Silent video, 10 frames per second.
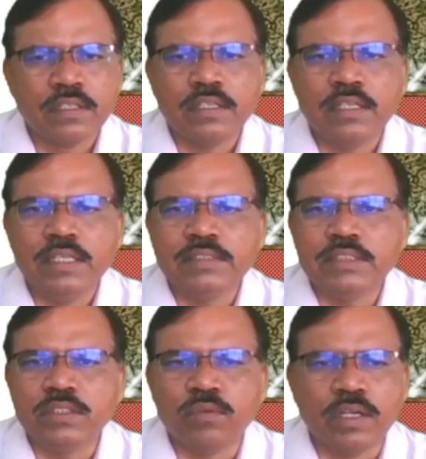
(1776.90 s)
is
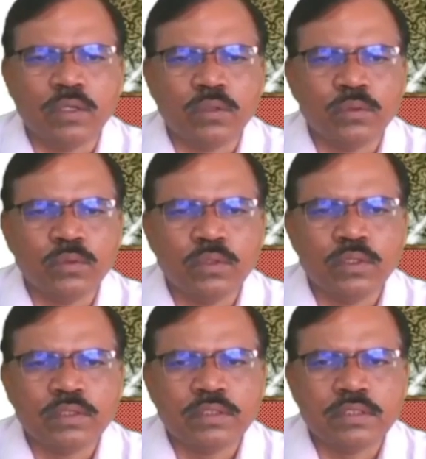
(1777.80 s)
equal to
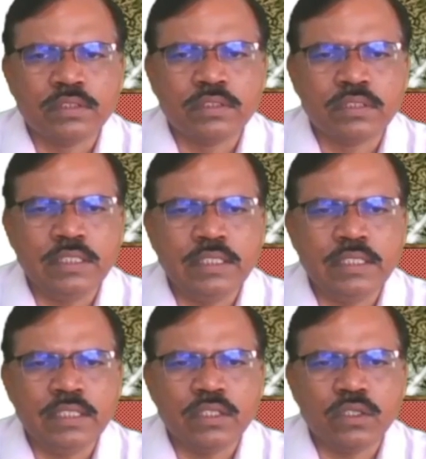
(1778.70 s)

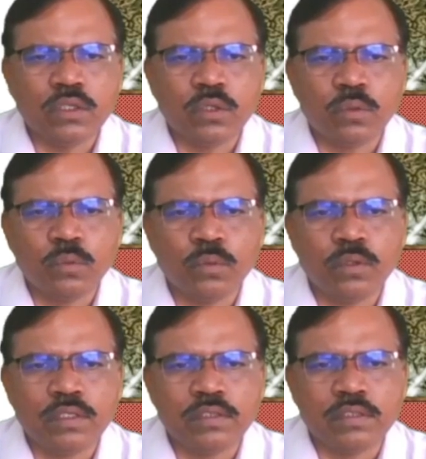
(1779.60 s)
3
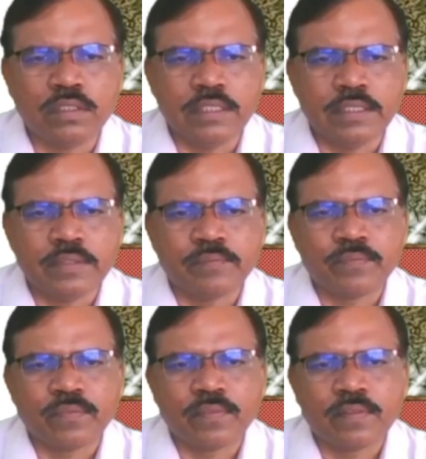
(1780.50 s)
root 3
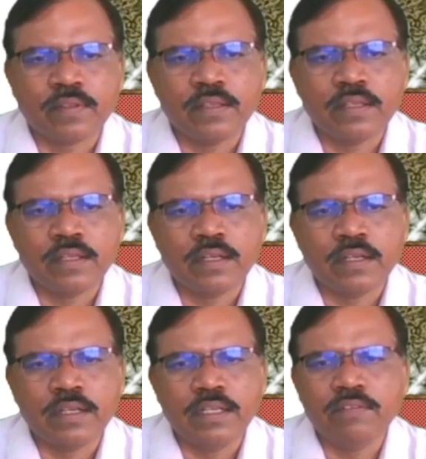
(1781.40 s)

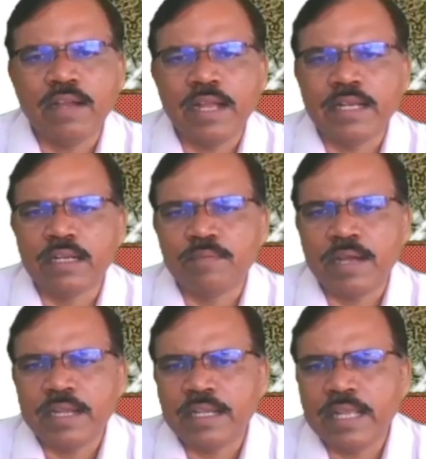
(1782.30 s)
divided
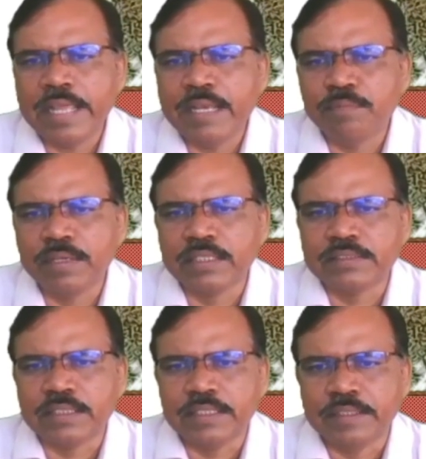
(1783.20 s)
by 10
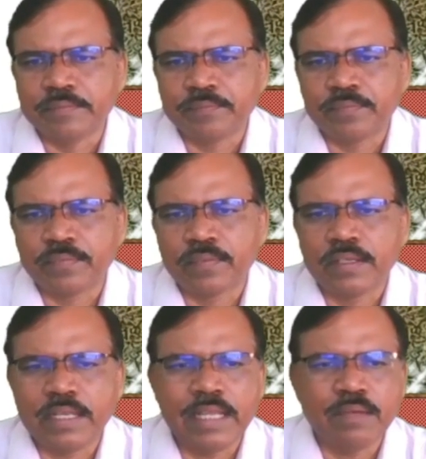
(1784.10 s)
plus 3.
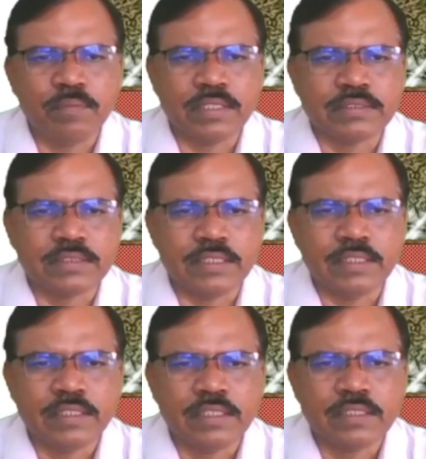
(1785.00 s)
10 plus
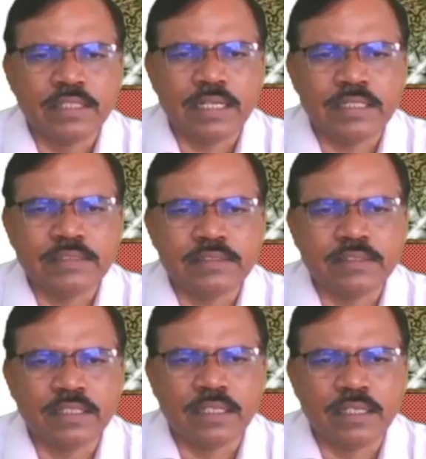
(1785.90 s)
3, that is
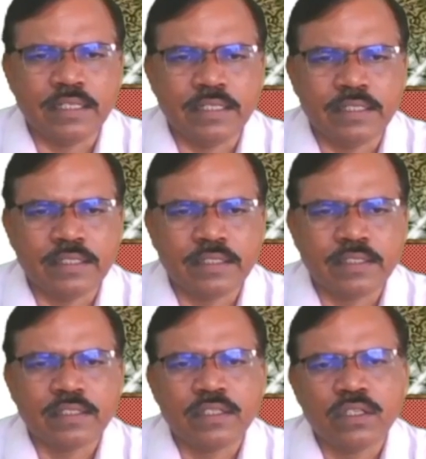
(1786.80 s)
13.
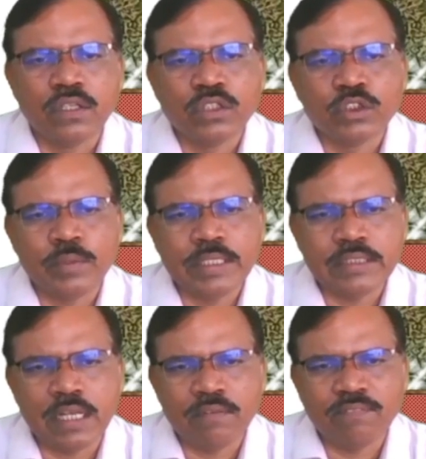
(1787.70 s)
So what
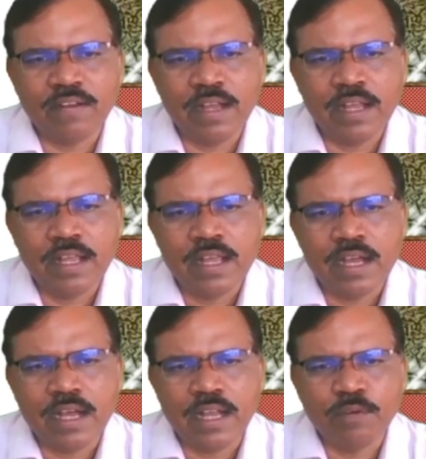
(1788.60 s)
is alpha?
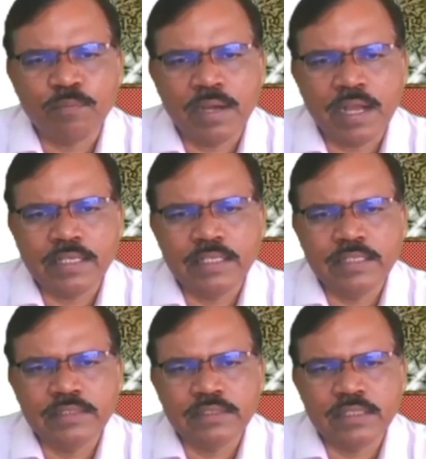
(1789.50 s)
Alpha
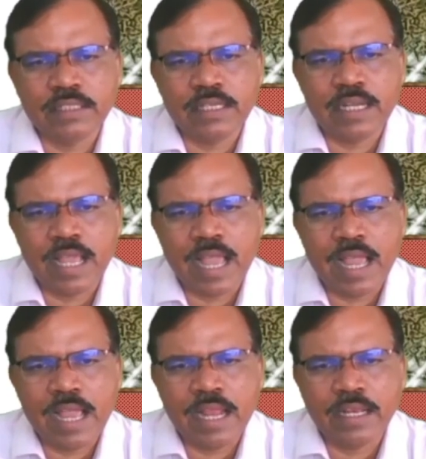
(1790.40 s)
is
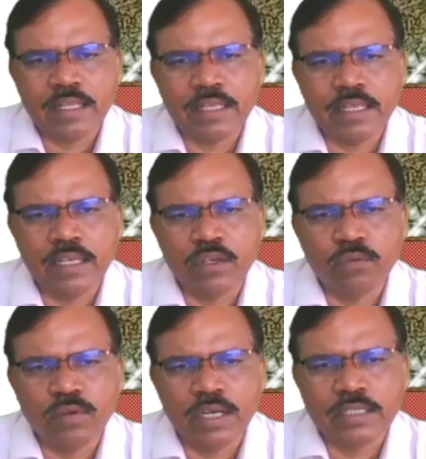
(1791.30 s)
tan
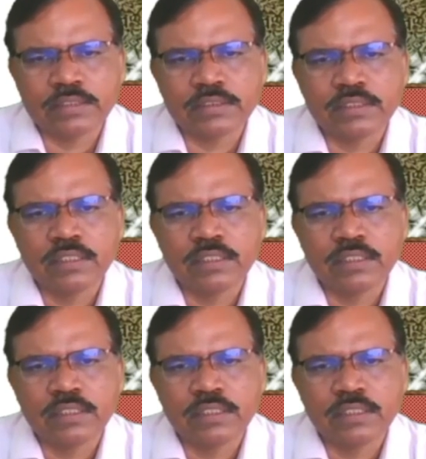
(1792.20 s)
inverse